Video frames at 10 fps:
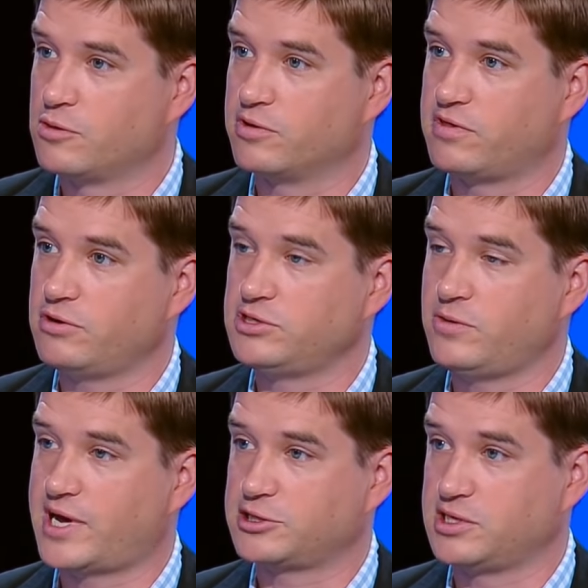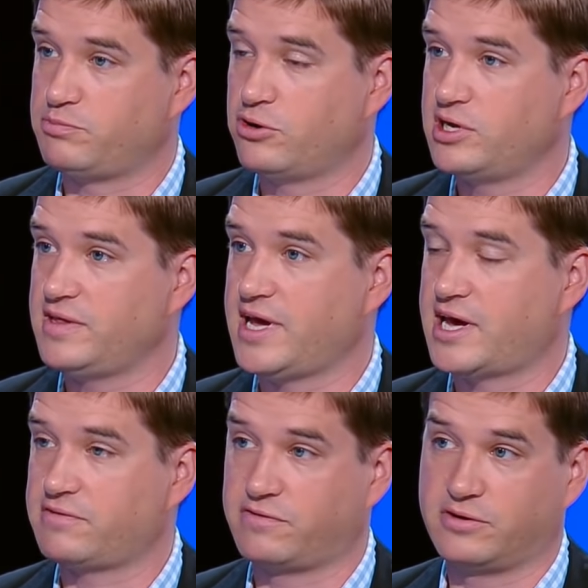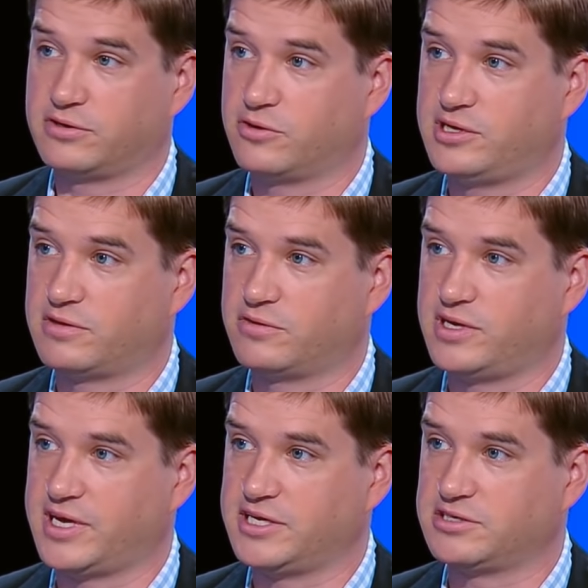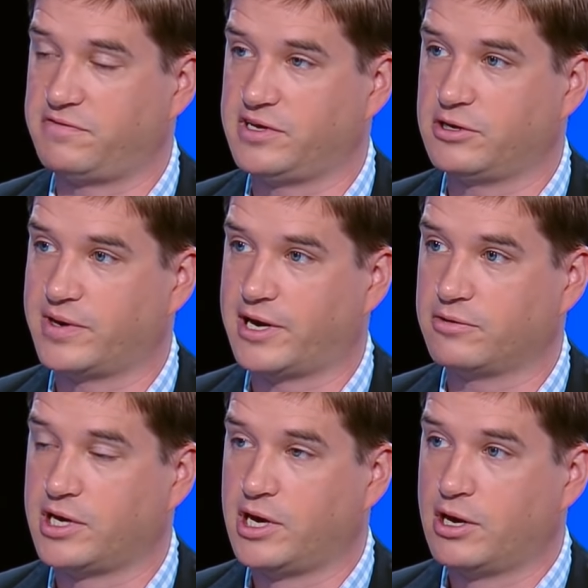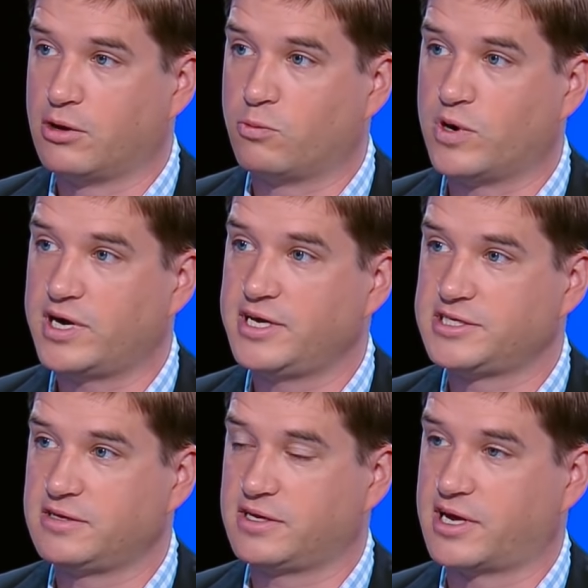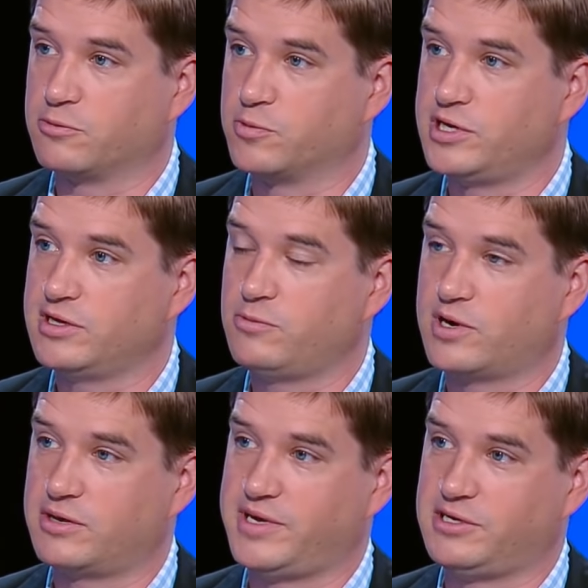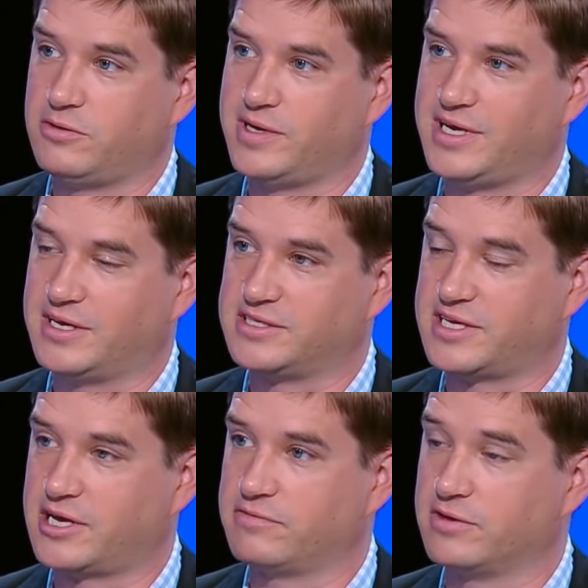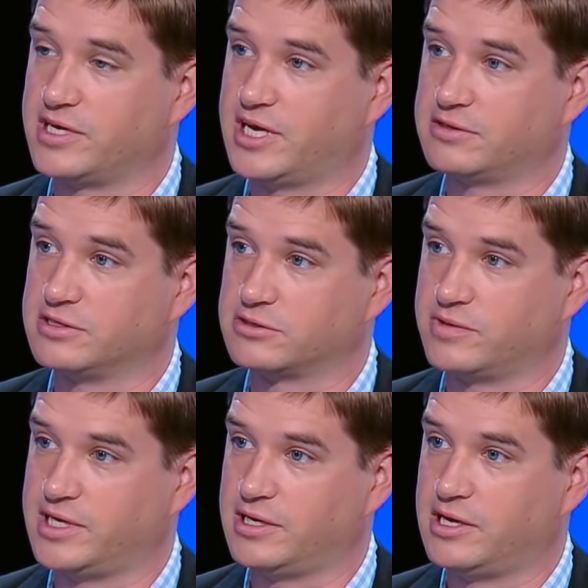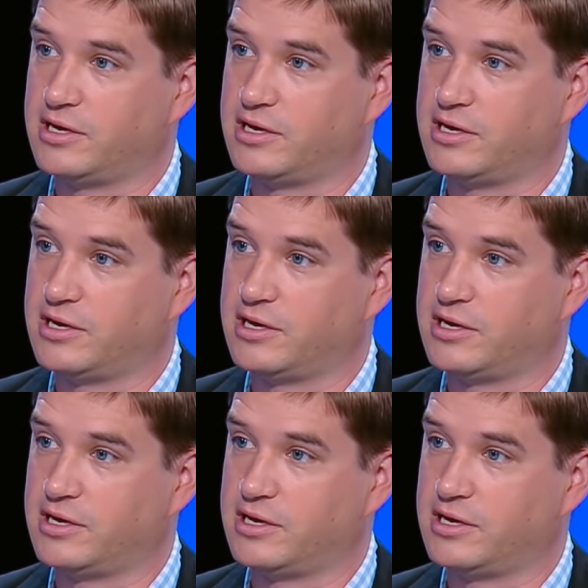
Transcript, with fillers: were those who actually put in the effort during the 30 days to figure out what is it that I really want to be doing instead of looking at the screen